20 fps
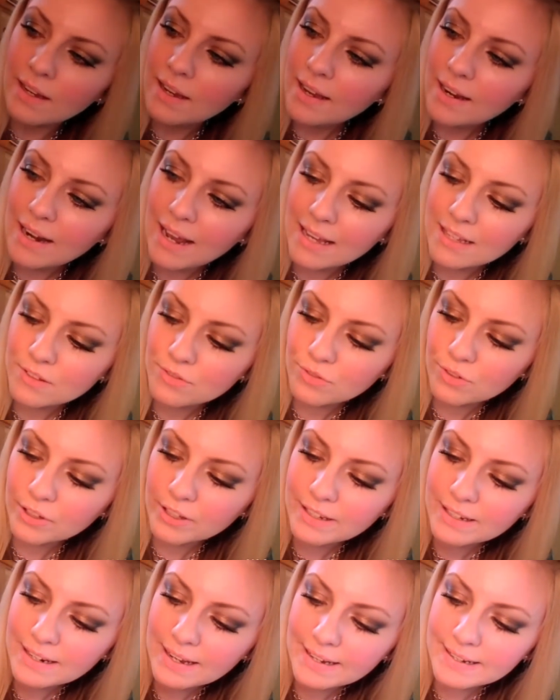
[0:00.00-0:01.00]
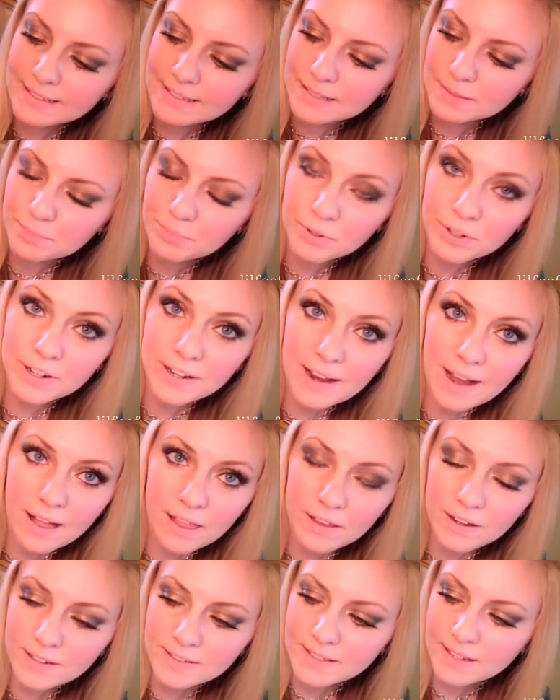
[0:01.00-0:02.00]
It has really nice, pretty
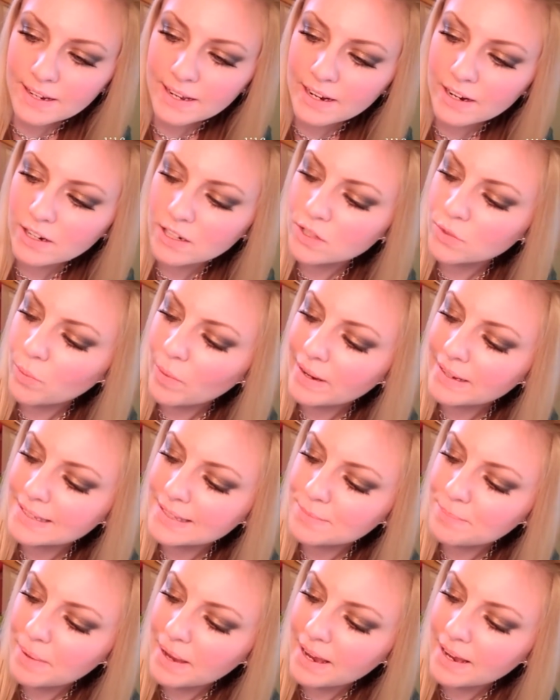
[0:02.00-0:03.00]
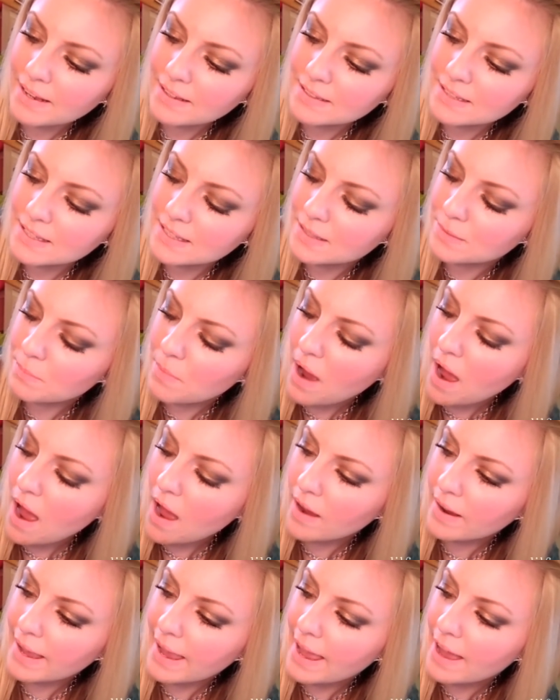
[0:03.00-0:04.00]
colors in here. Twice Baked,
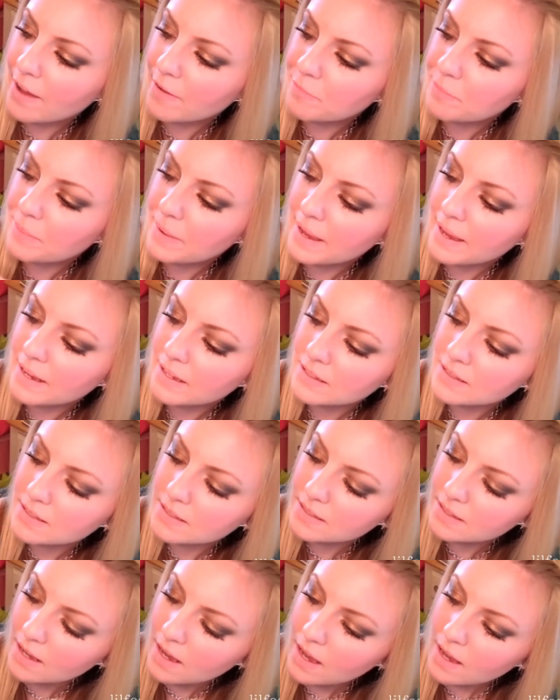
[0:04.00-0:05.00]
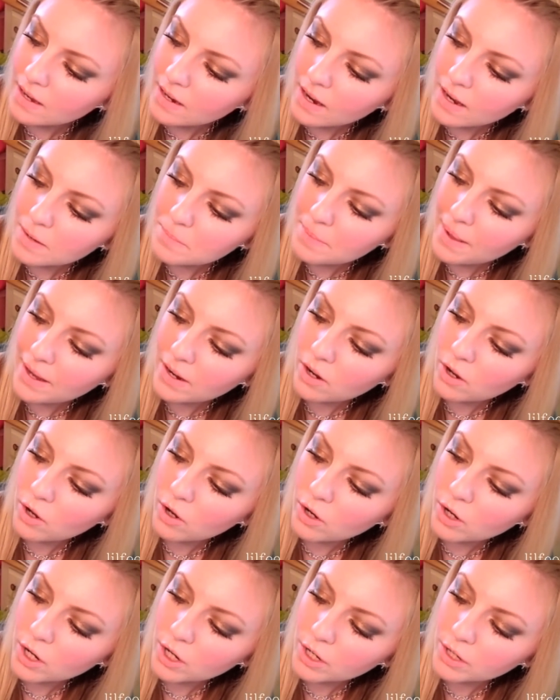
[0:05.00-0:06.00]
Smug, Half Baked,
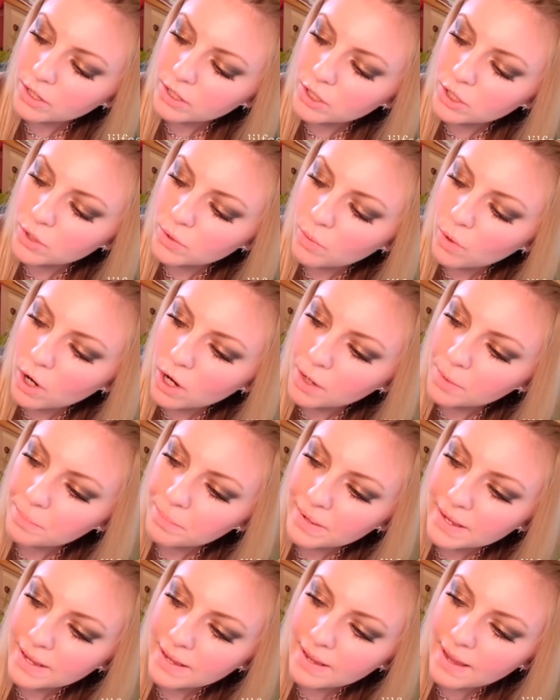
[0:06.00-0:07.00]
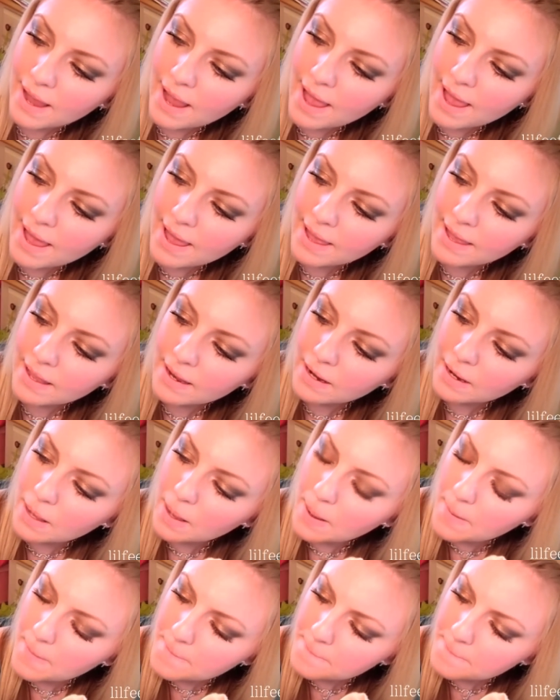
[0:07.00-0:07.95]
Gunmetal, URB, and